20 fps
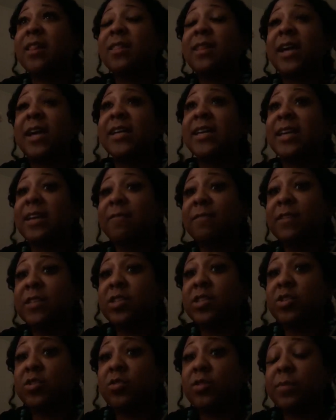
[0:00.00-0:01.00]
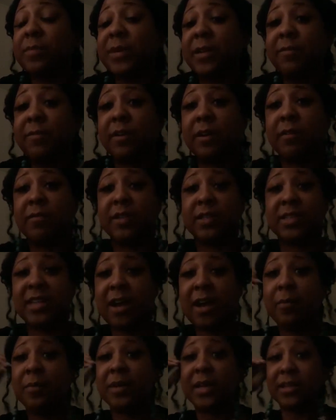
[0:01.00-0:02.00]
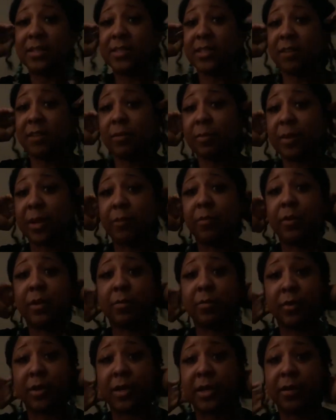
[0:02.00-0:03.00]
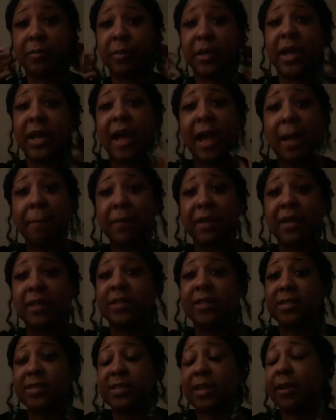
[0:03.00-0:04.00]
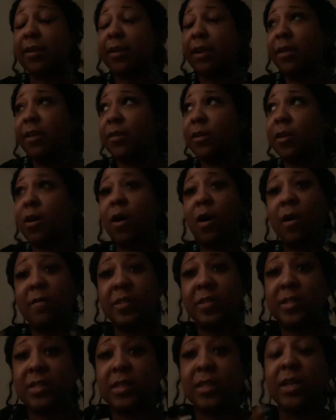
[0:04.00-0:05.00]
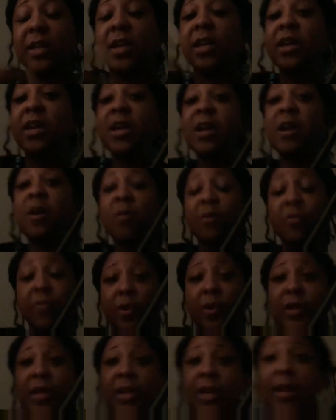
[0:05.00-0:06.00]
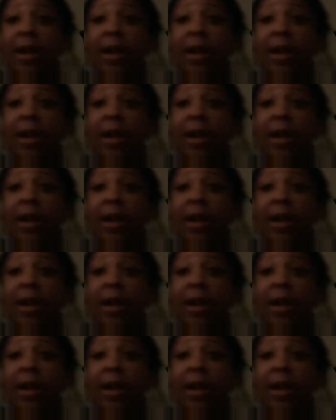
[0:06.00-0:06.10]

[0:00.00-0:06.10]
like give this dude the benefit of the doubt because everybody wanted Brittany to be happy, this, that, and other, obviously with her getting